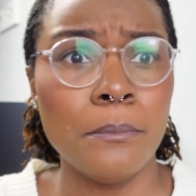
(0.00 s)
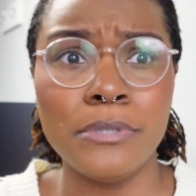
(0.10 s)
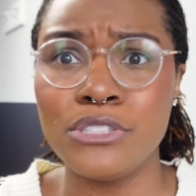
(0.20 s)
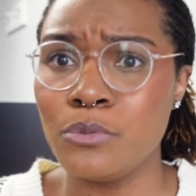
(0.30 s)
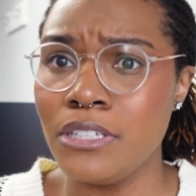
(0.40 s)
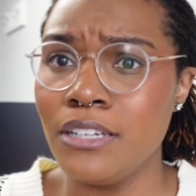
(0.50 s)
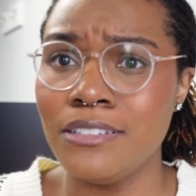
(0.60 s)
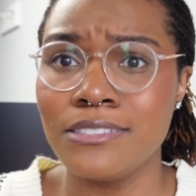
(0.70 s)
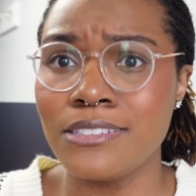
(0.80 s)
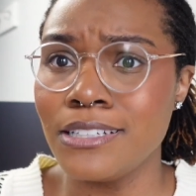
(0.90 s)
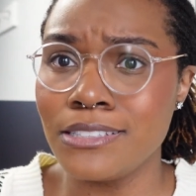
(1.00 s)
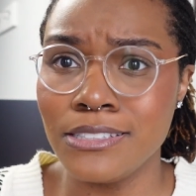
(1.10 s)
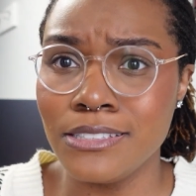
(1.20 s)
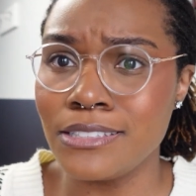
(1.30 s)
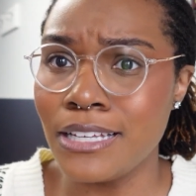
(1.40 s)
between
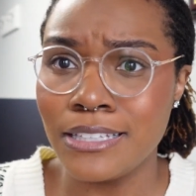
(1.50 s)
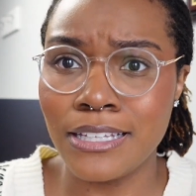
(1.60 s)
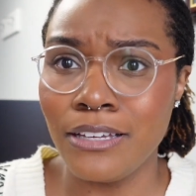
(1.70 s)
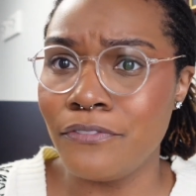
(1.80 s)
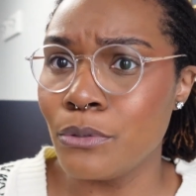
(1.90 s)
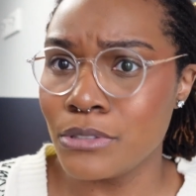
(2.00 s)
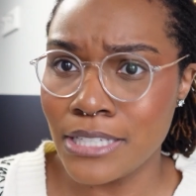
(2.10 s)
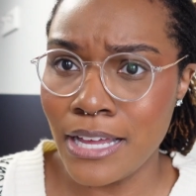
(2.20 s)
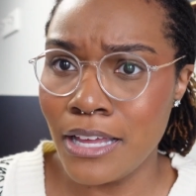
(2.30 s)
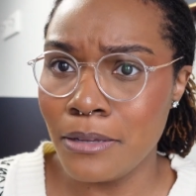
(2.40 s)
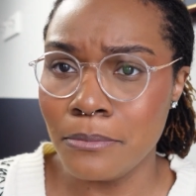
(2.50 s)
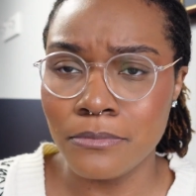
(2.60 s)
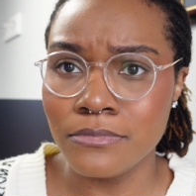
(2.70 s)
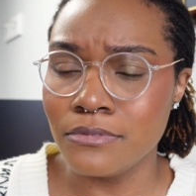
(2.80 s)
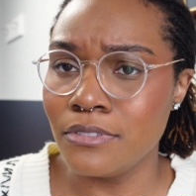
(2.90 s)
sessions at their full-time
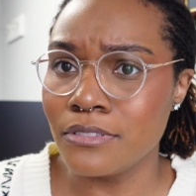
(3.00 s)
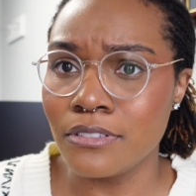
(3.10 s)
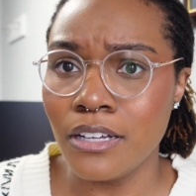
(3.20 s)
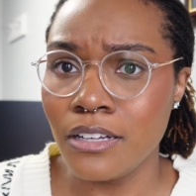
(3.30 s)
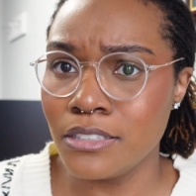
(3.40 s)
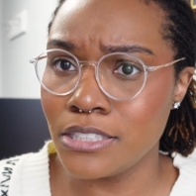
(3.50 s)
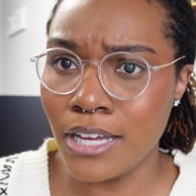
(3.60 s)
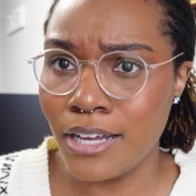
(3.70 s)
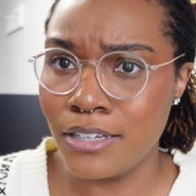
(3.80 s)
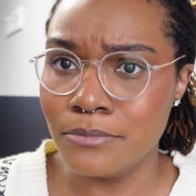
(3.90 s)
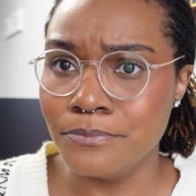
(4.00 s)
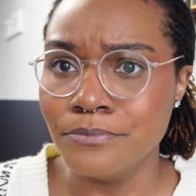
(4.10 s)
job.